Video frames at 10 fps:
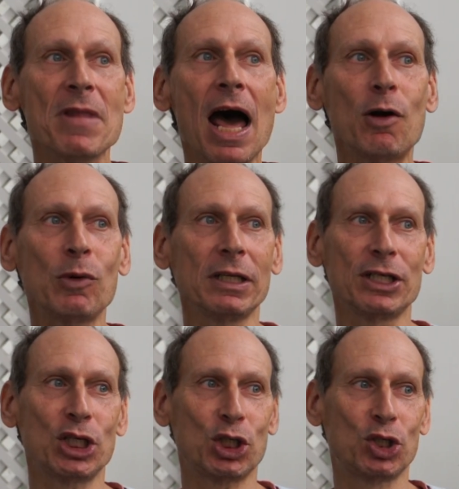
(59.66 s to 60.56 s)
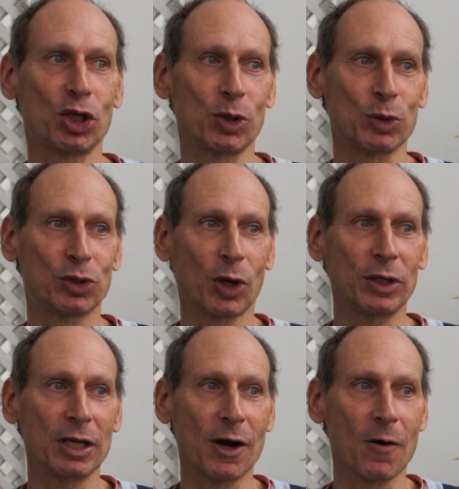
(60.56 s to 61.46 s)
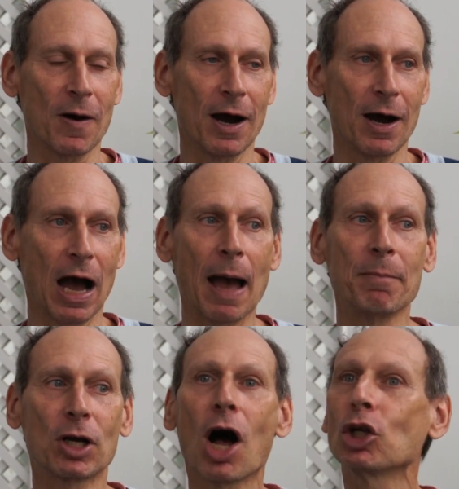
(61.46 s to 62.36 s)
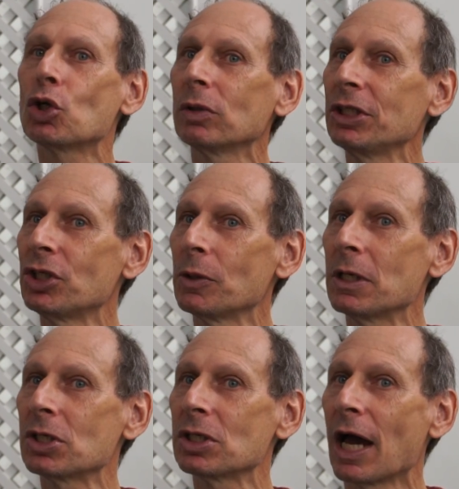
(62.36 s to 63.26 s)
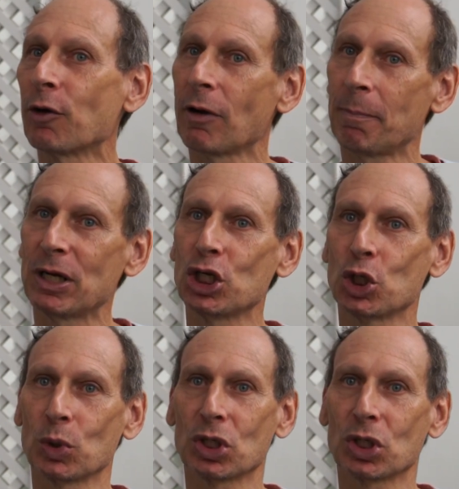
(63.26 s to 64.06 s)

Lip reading: I'm not a religious Jew, so you know, I'm culturally Jewish. I grew up in a